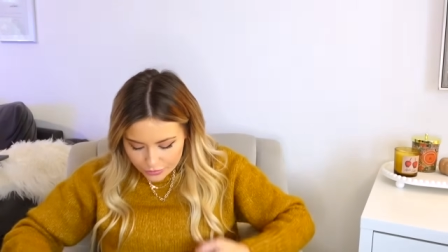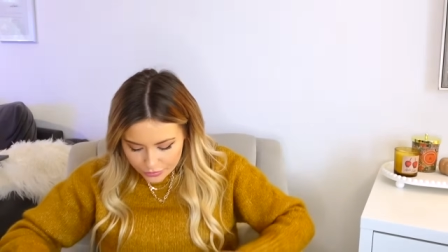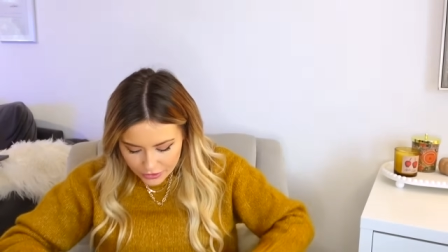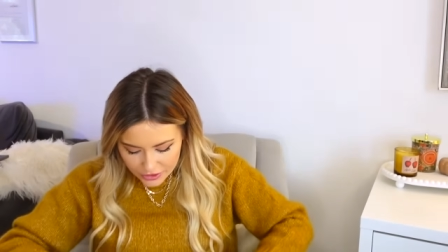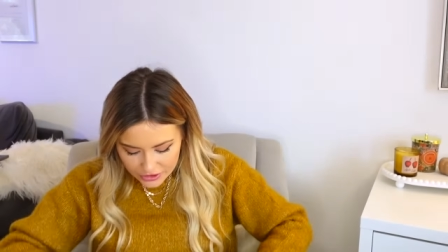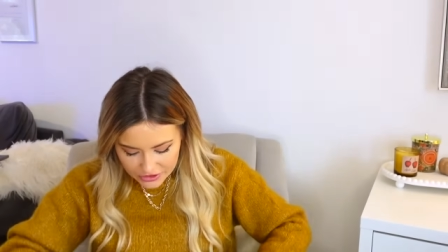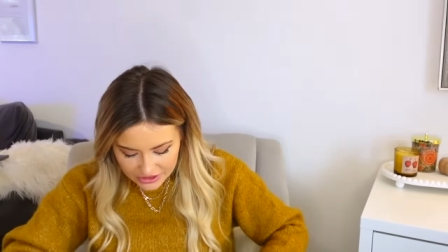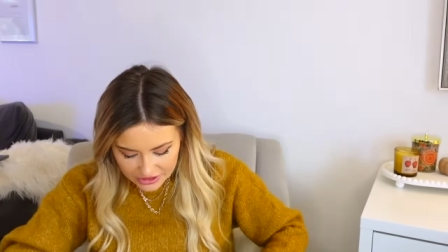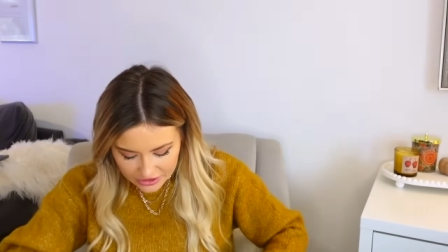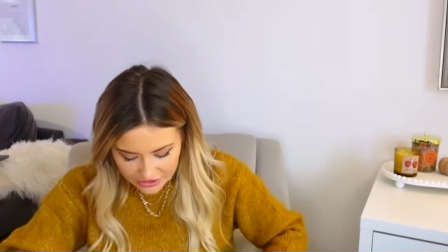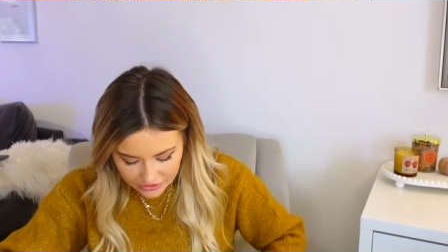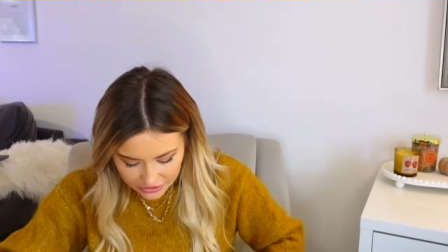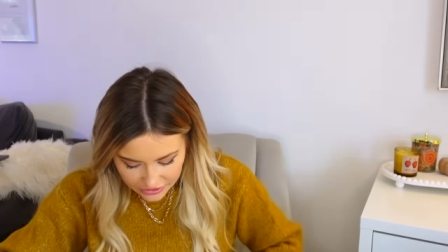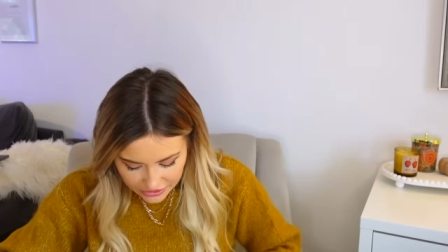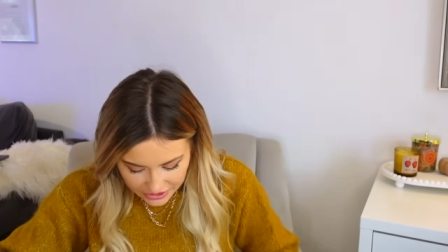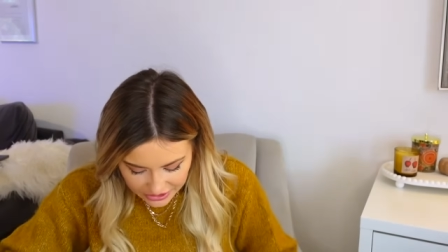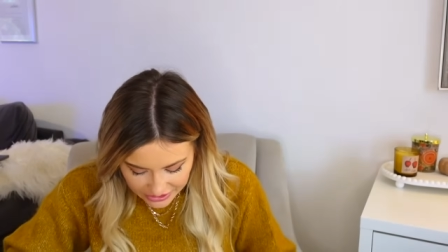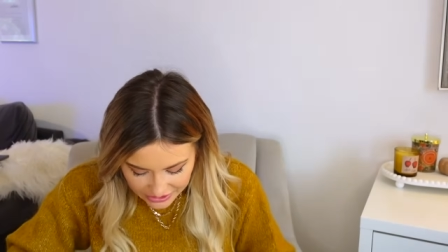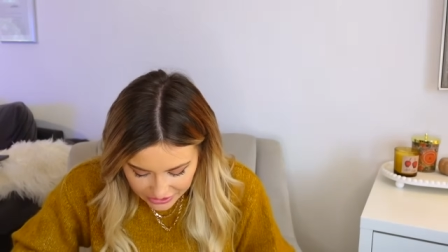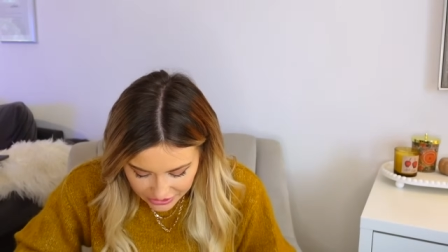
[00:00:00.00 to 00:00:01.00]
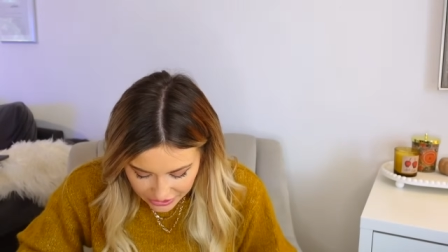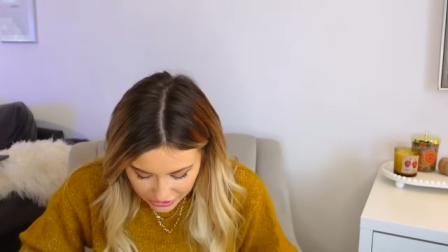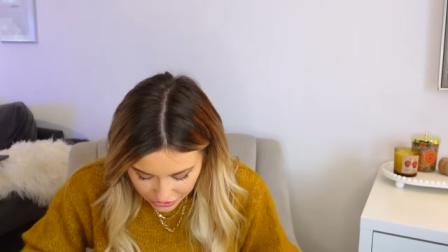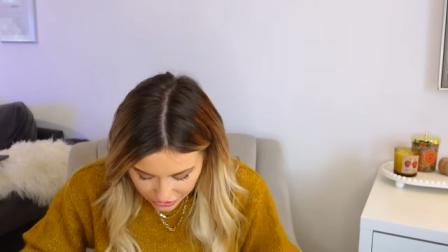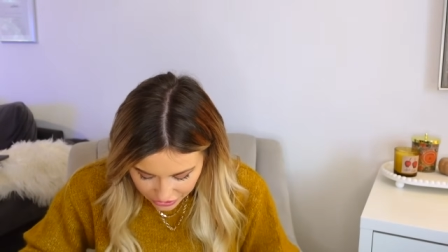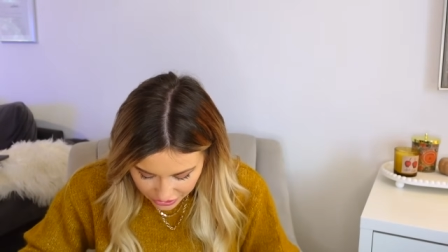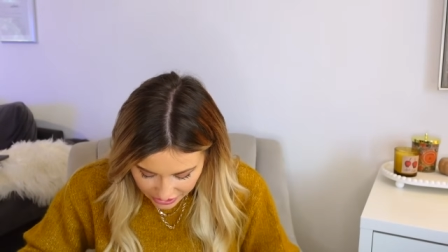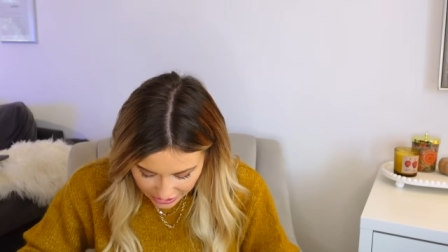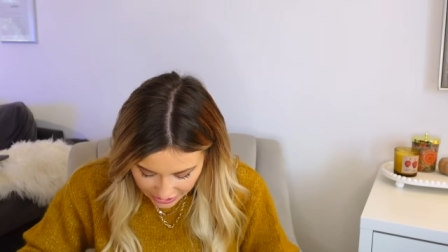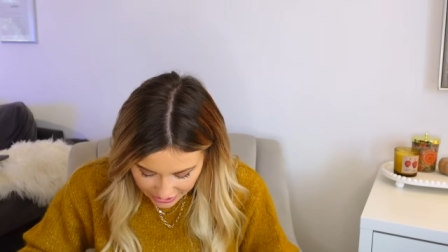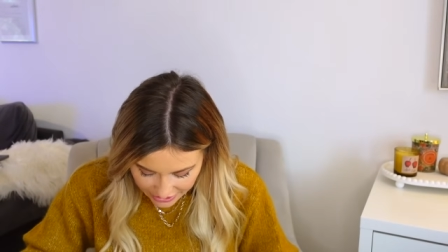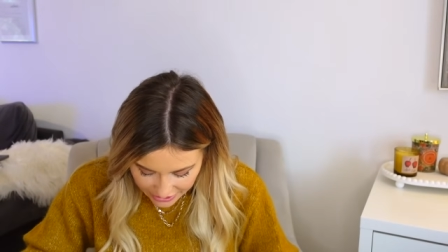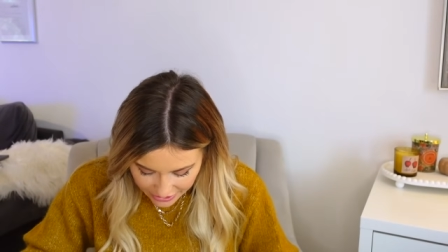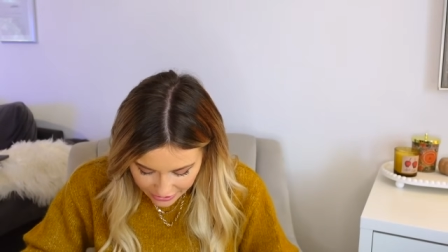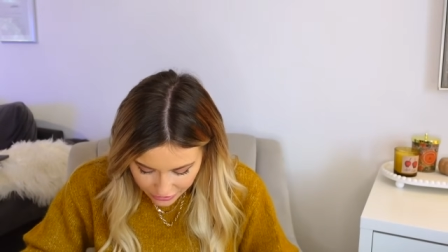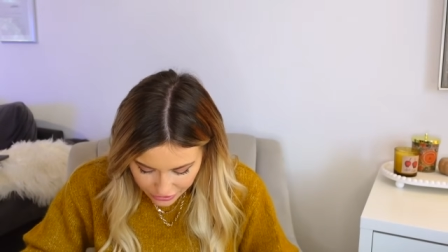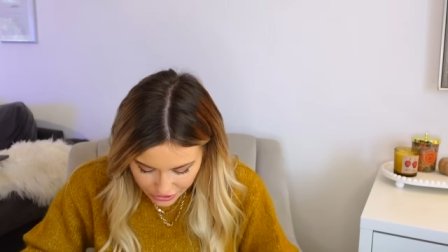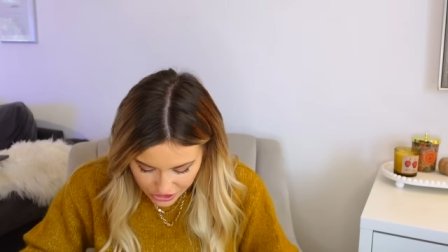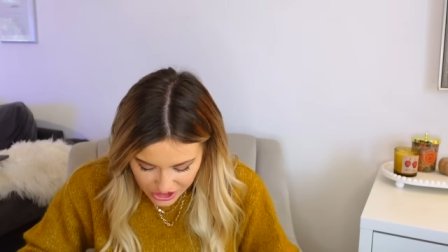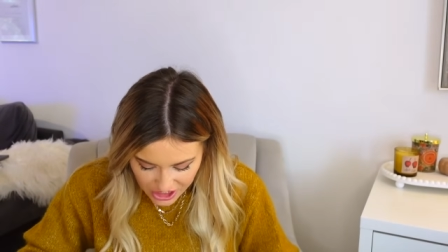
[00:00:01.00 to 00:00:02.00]
because I thought this is just, like,
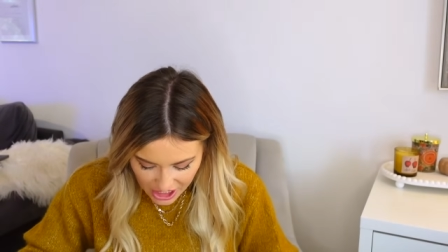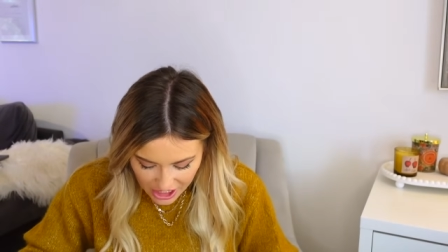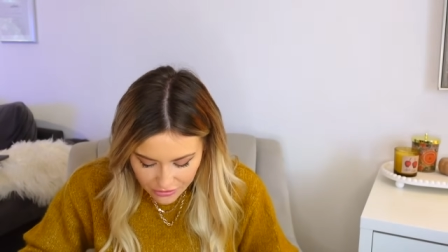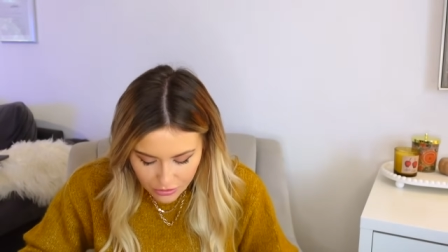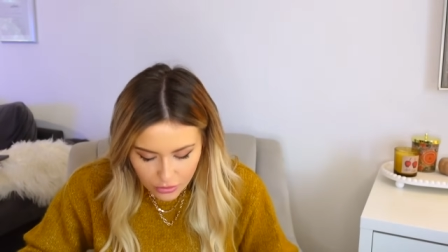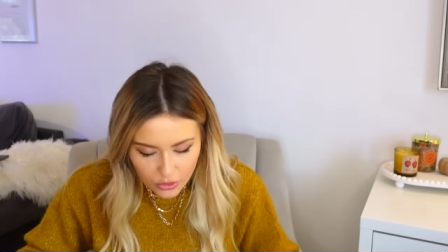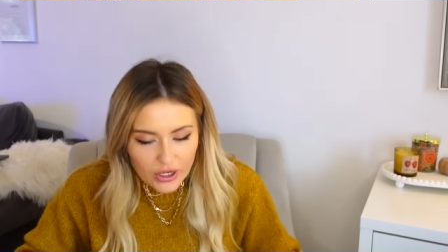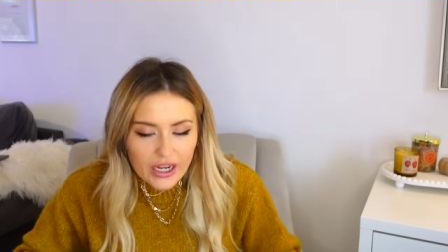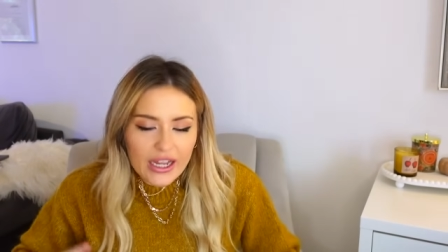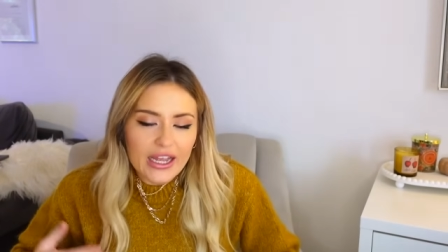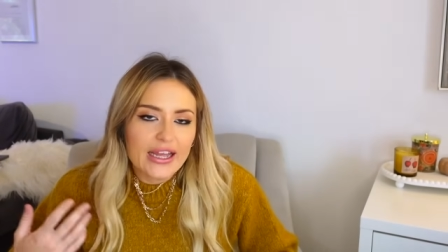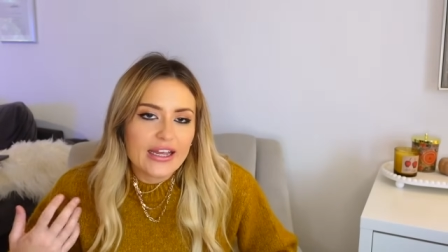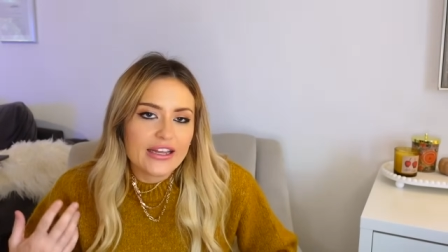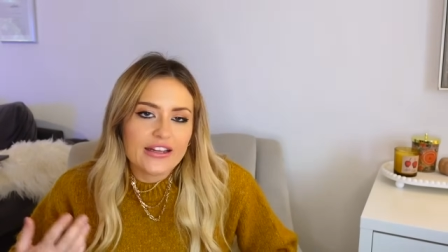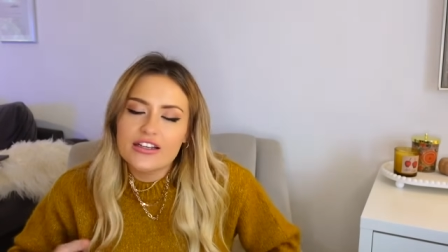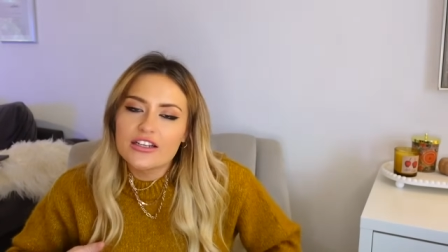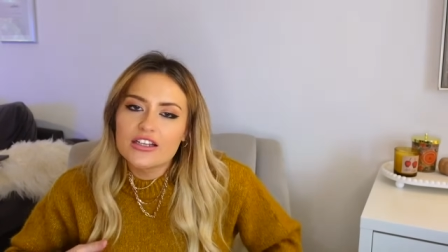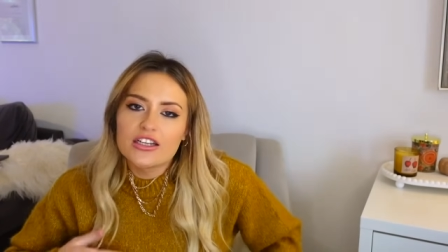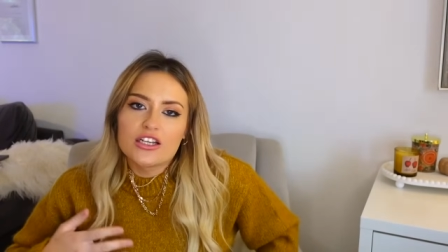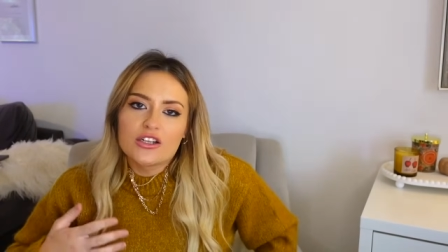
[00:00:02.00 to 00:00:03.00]
good shapewear